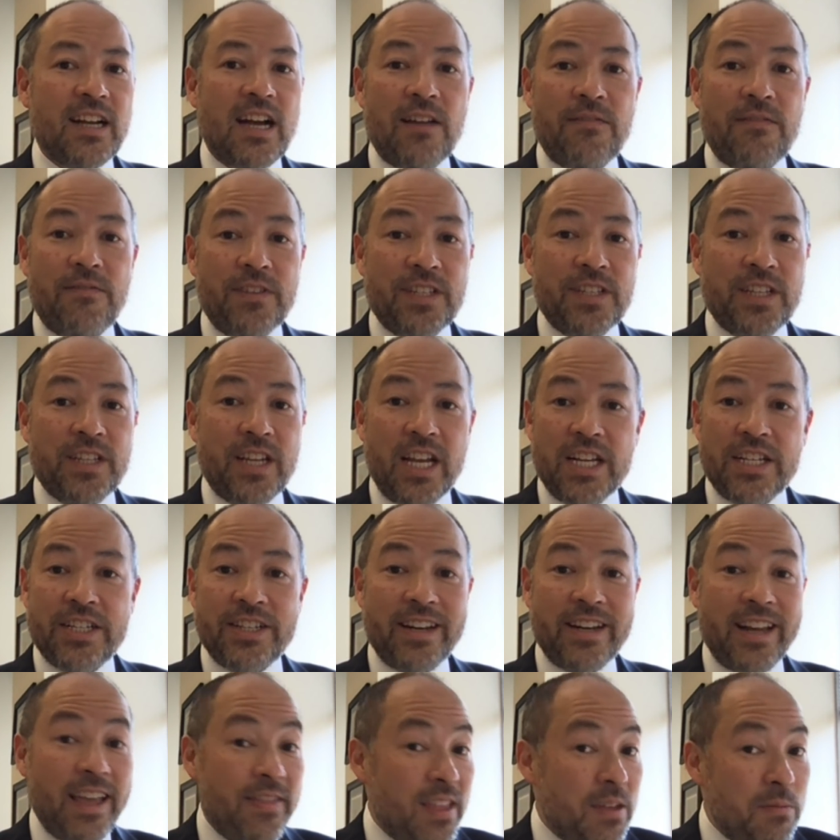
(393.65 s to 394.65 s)

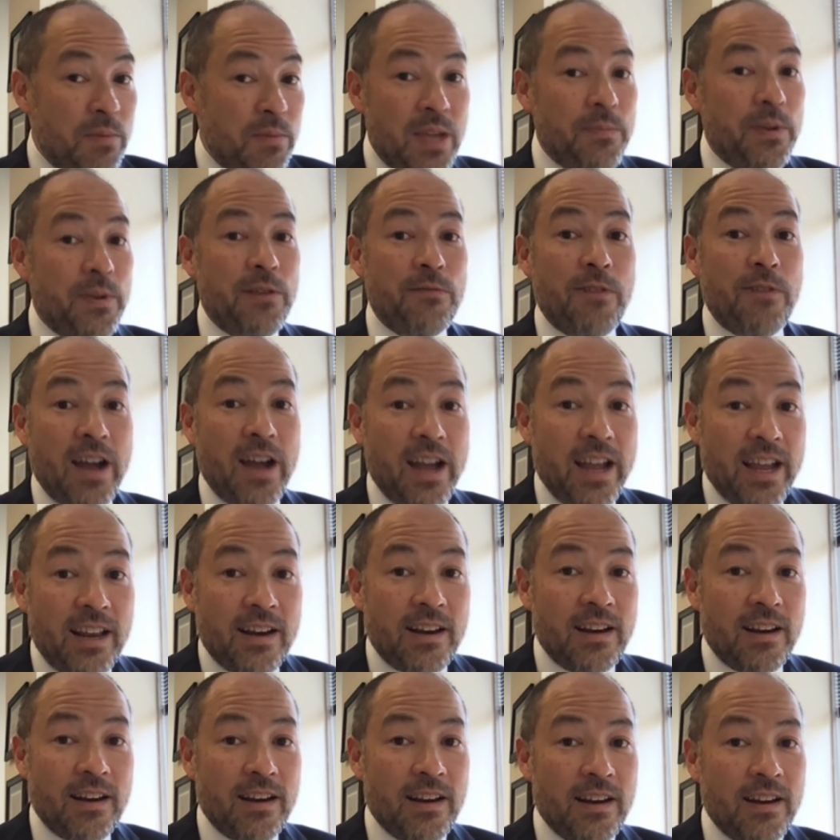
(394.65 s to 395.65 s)
confiscation. And they may be right.
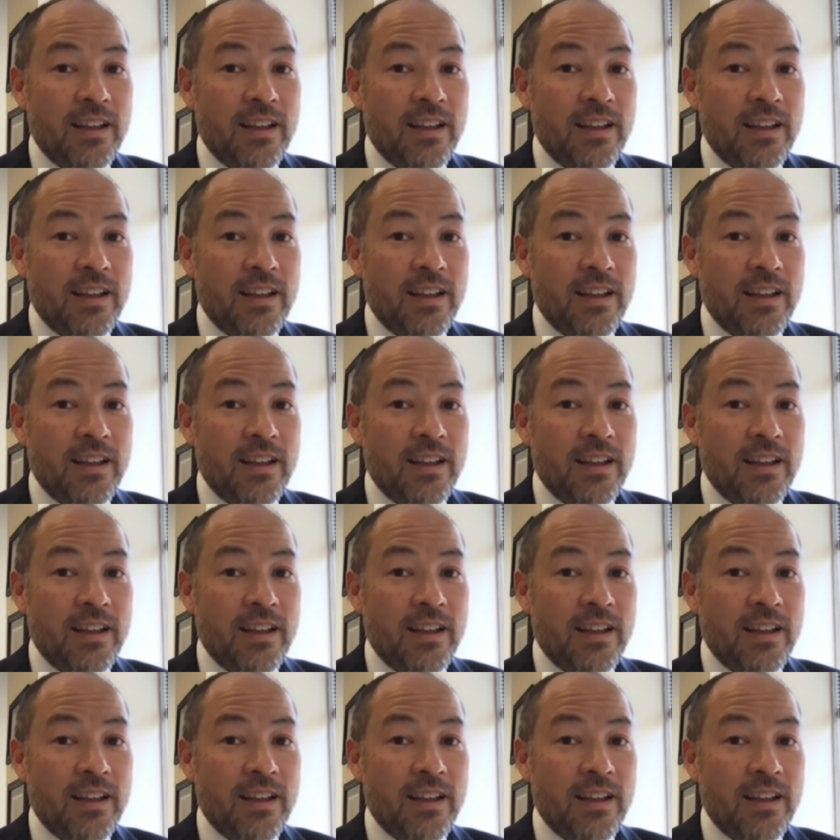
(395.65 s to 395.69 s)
